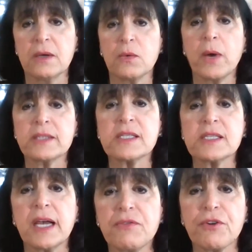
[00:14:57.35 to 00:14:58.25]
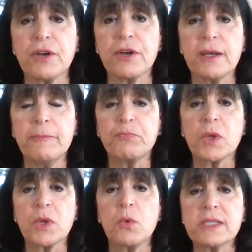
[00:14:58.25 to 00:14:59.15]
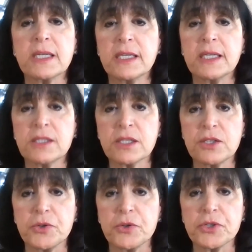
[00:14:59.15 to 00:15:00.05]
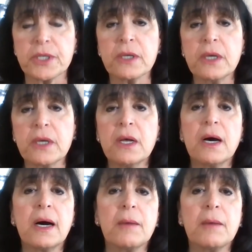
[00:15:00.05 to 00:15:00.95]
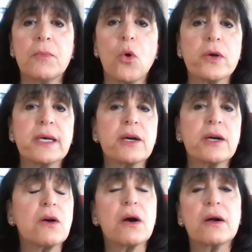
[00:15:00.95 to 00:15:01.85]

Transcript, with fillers: when slavery was an institution. Um, or there